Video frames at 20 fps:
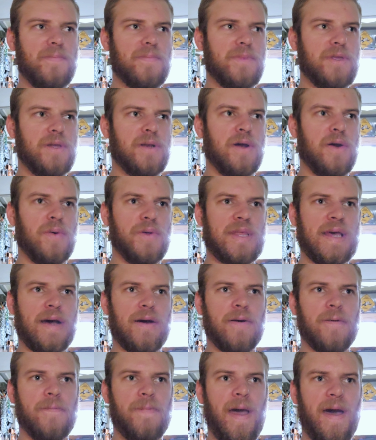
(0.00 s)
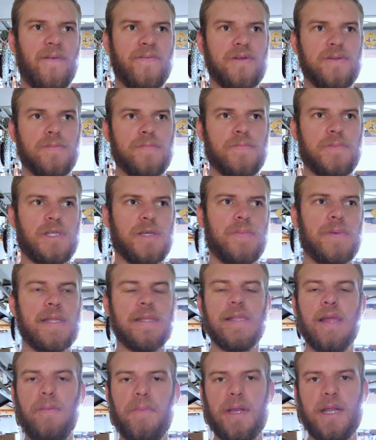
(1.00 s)
you know, without having to be
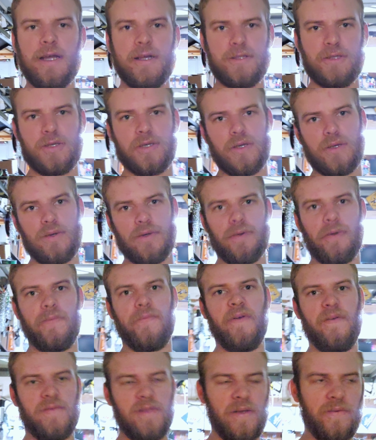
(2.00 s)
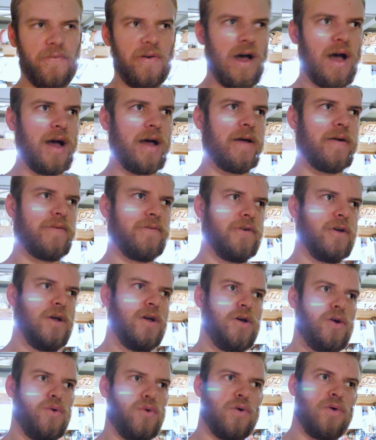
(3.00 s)
limited to 55
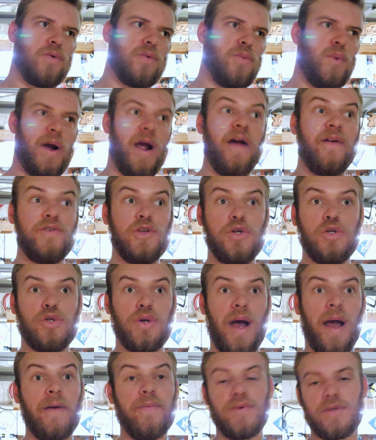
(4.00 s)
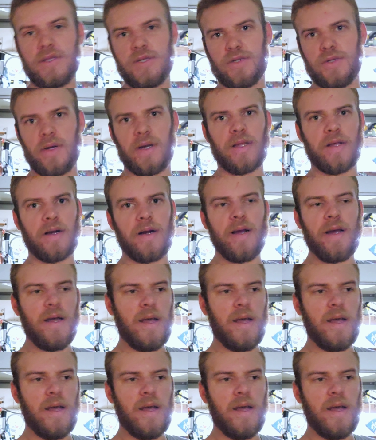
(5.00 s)
or wherever you drive with the trailer.